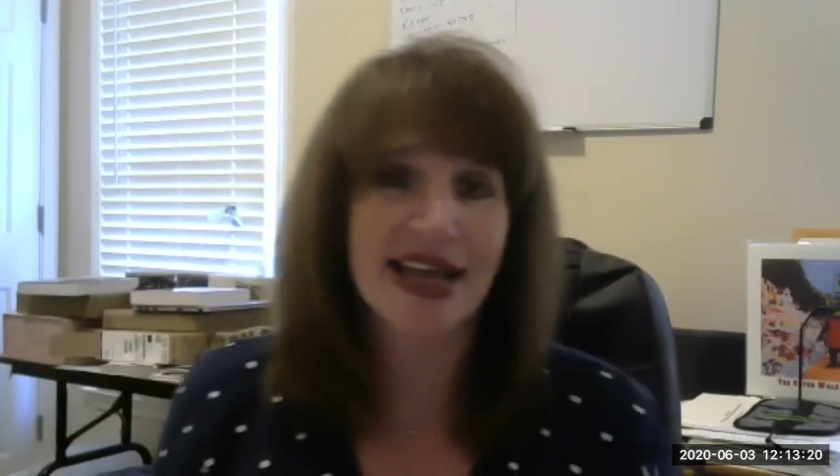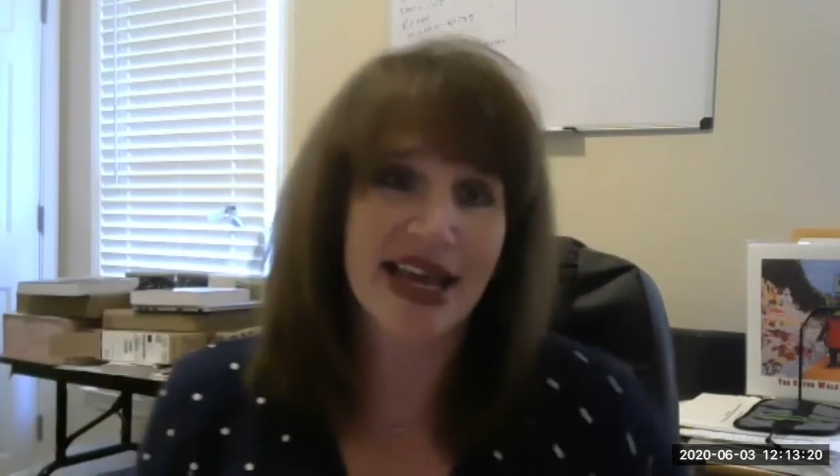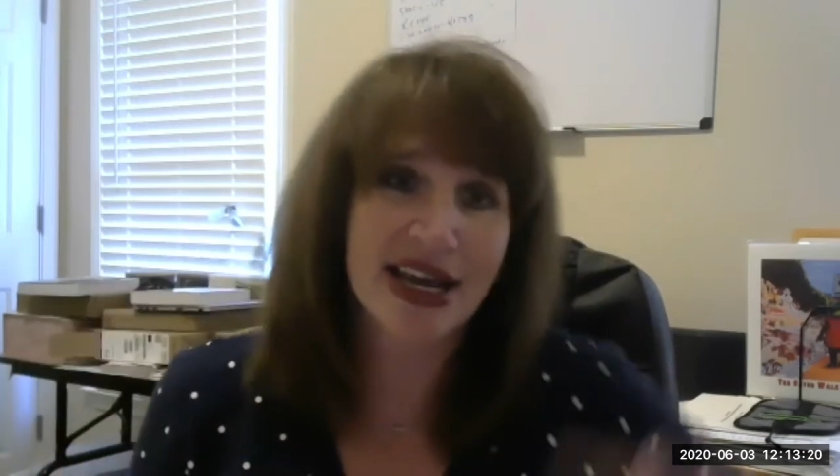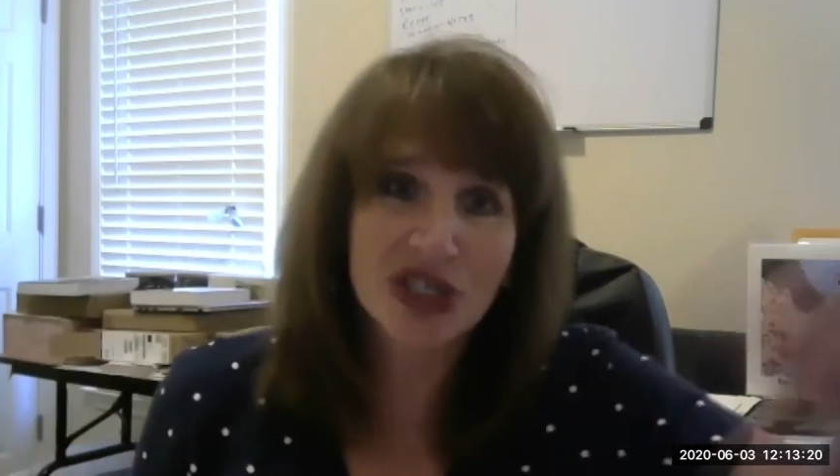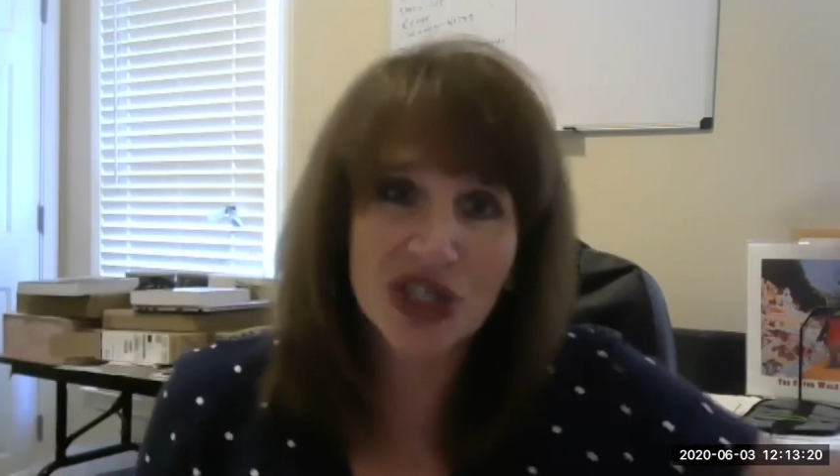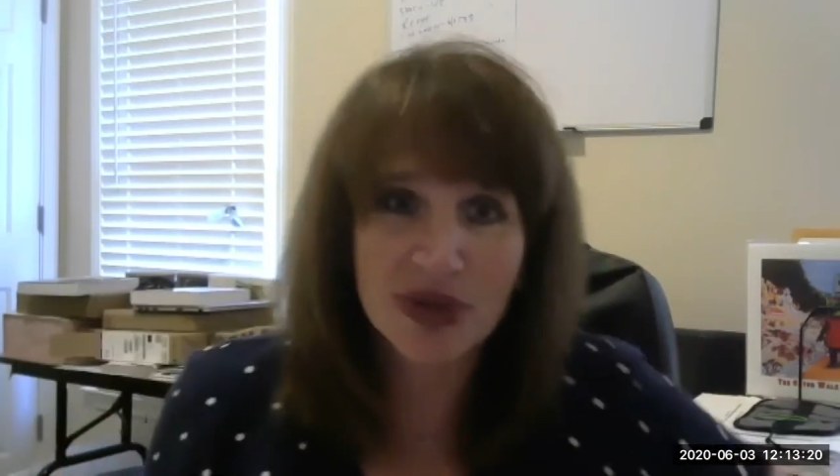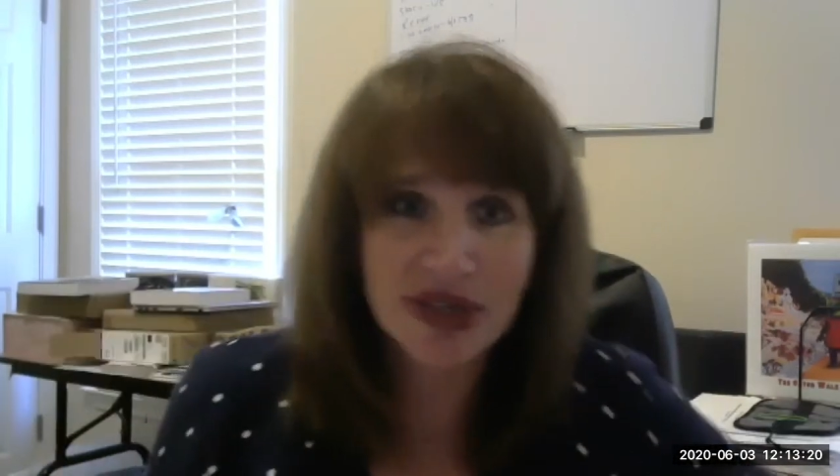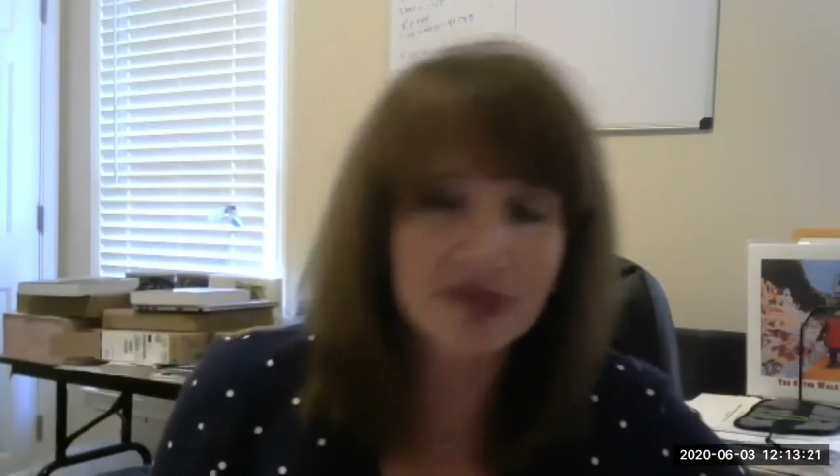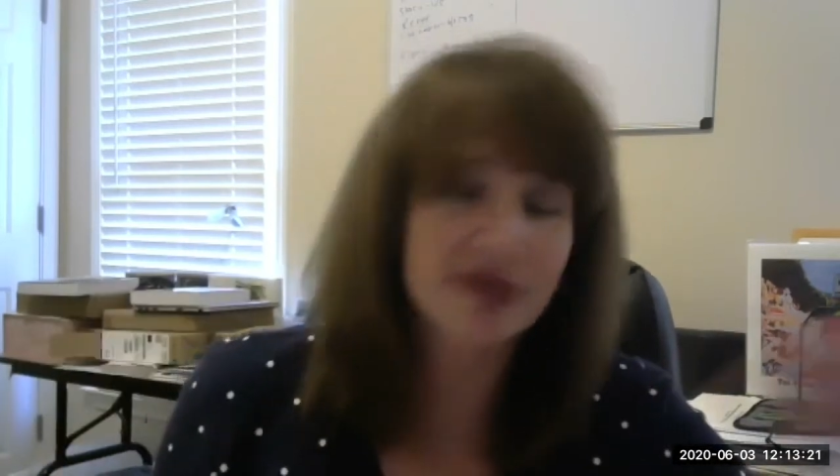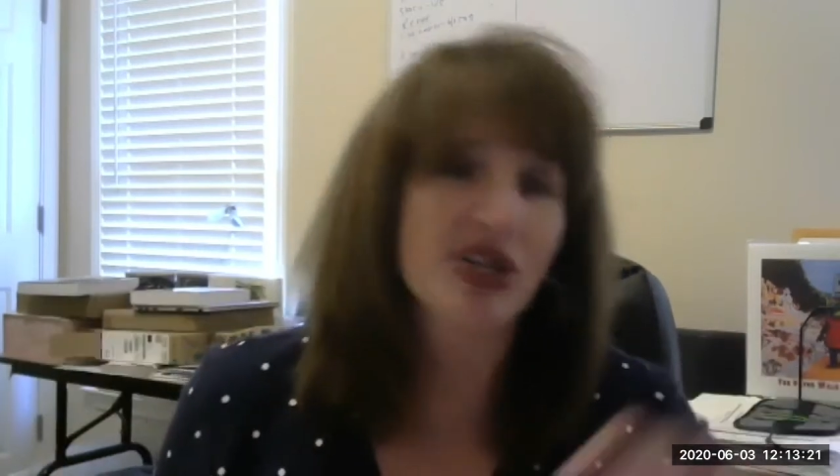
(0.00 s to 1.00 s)
They could do
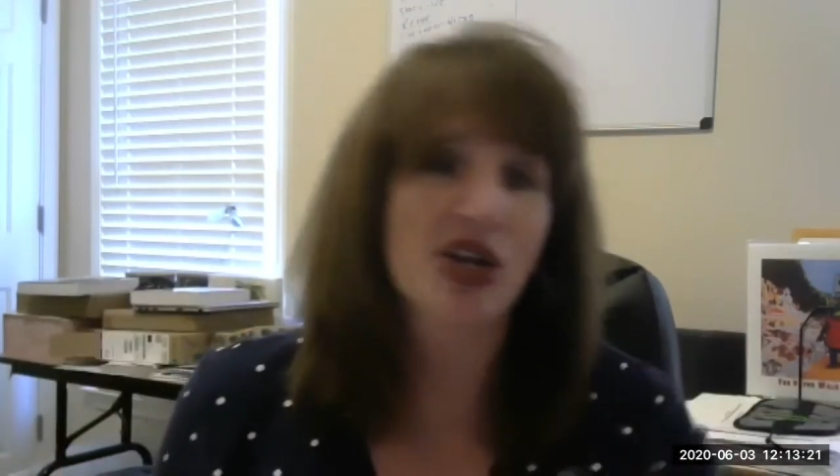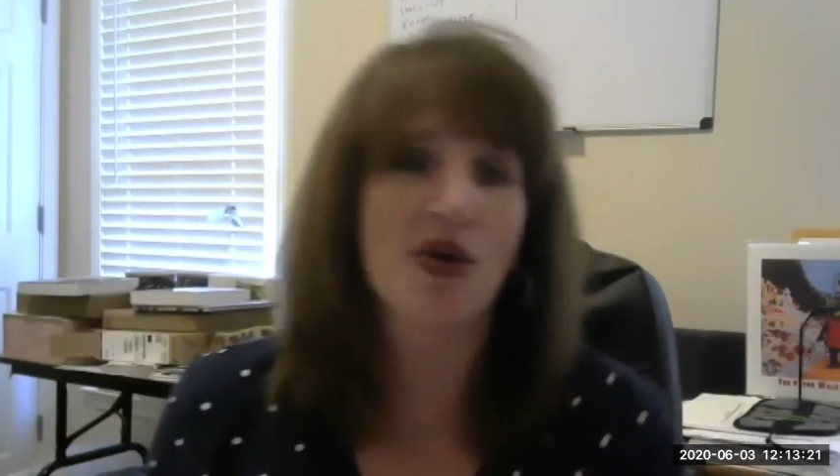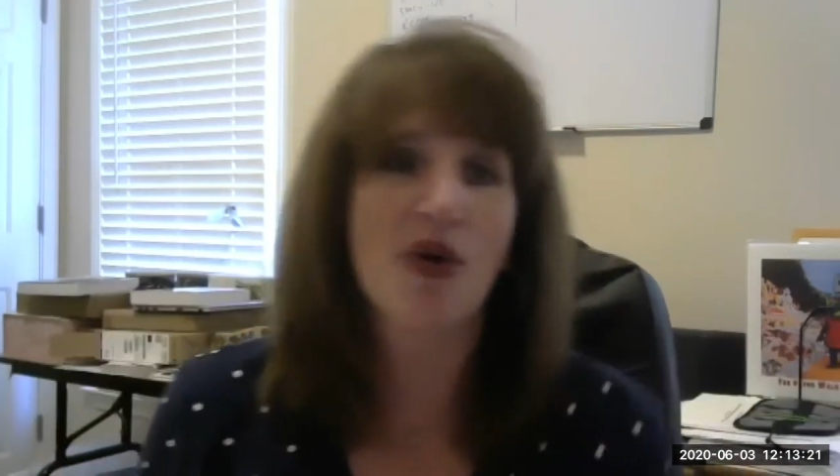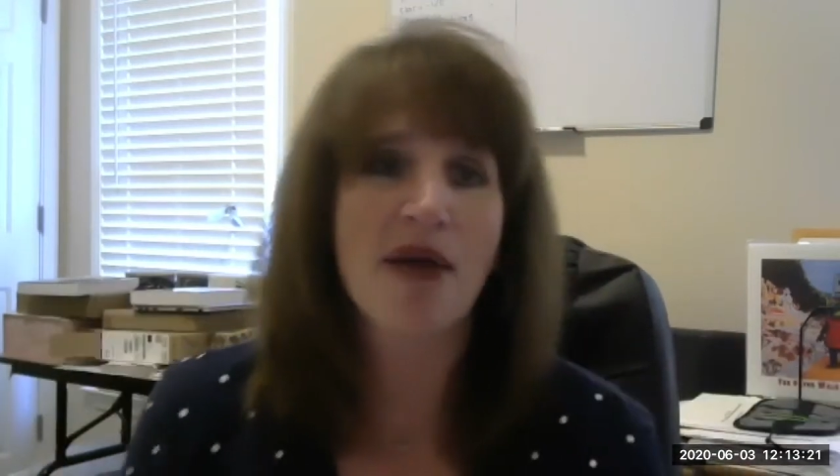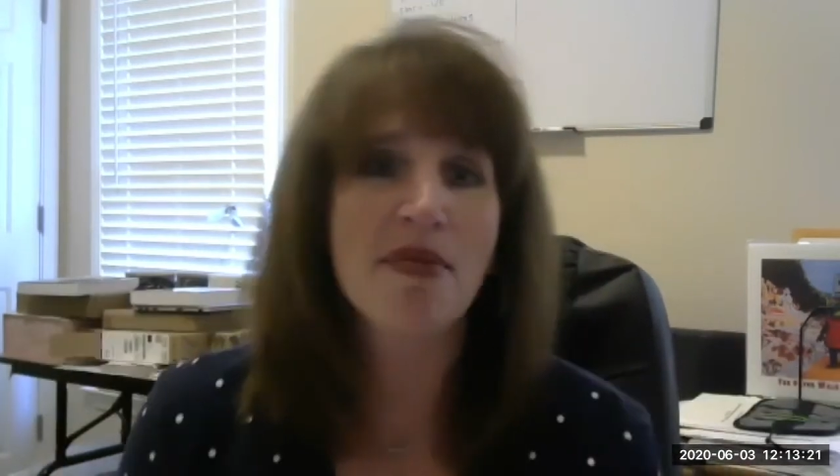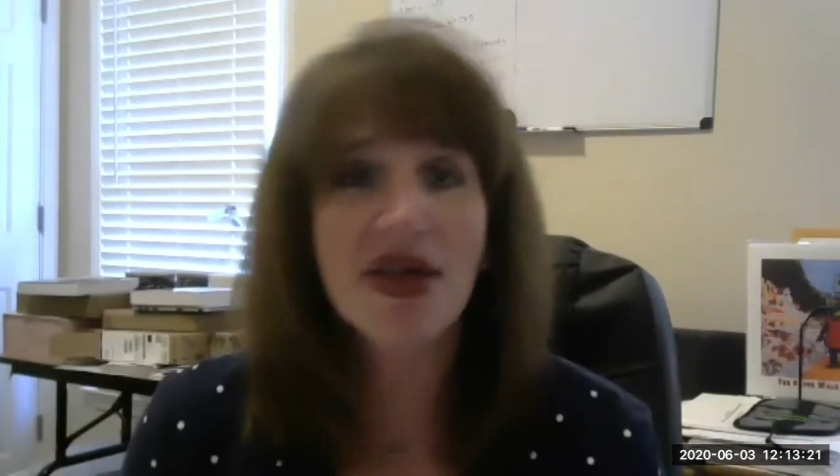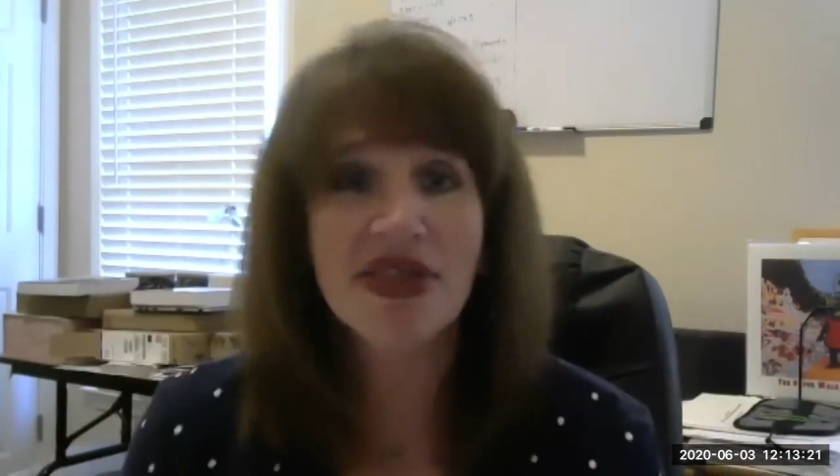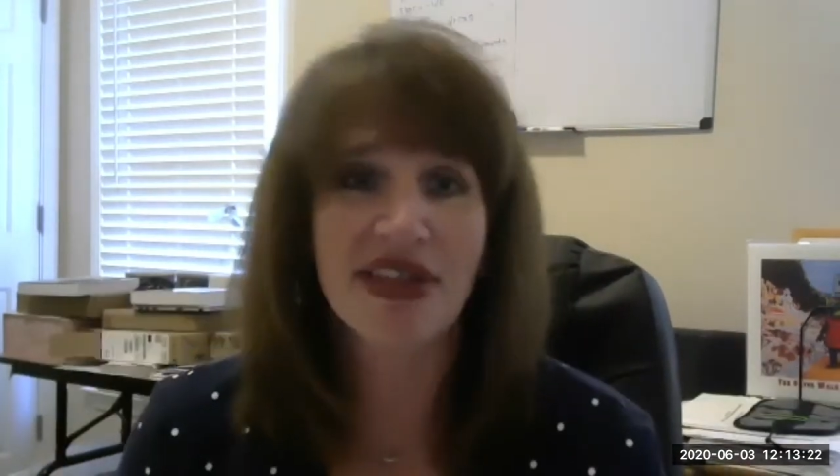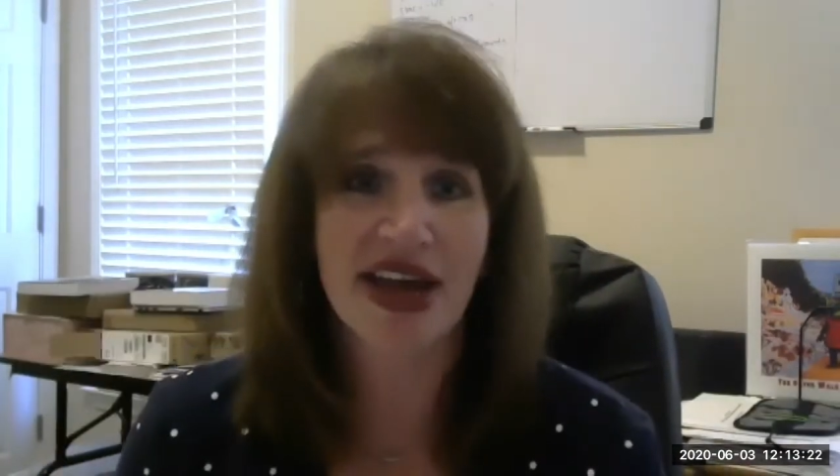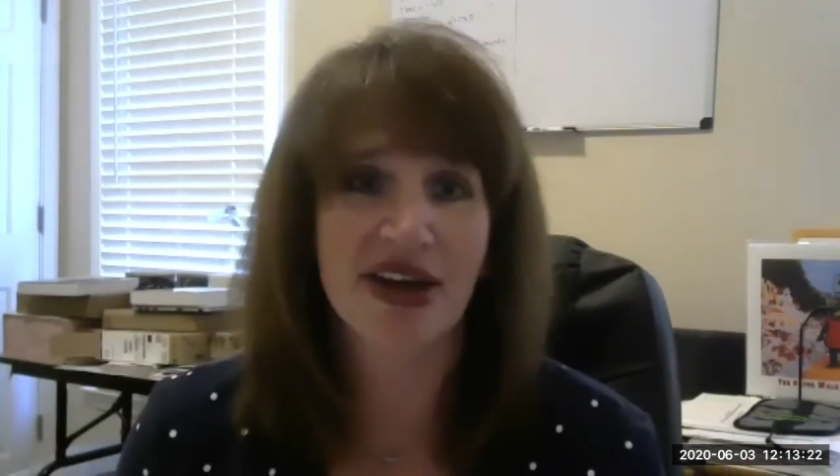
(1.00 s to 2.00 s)
it, a
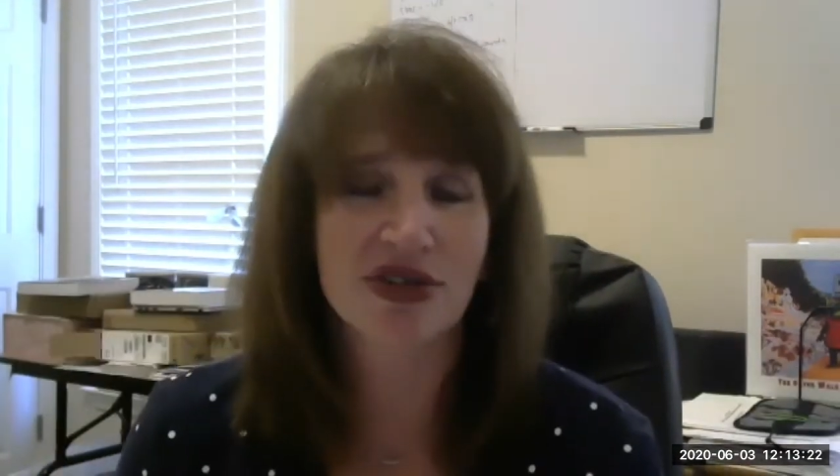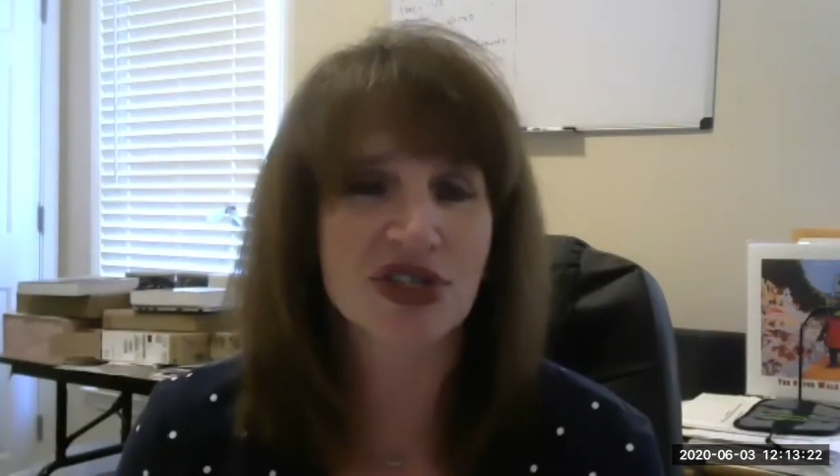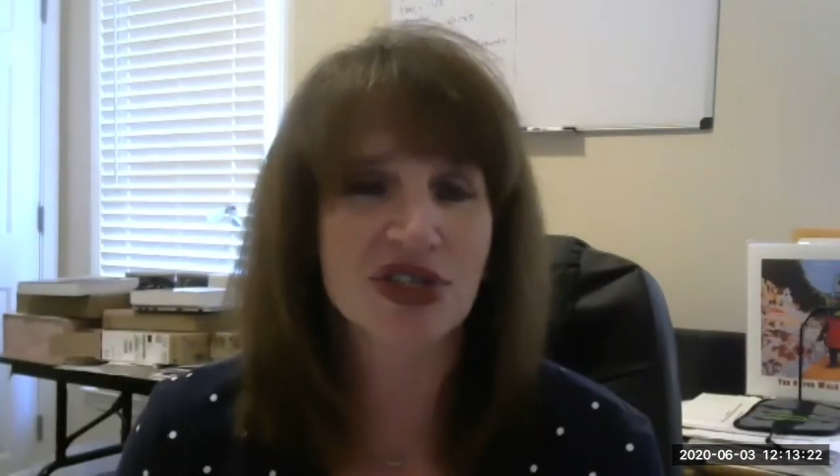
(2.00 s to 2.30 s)
month later.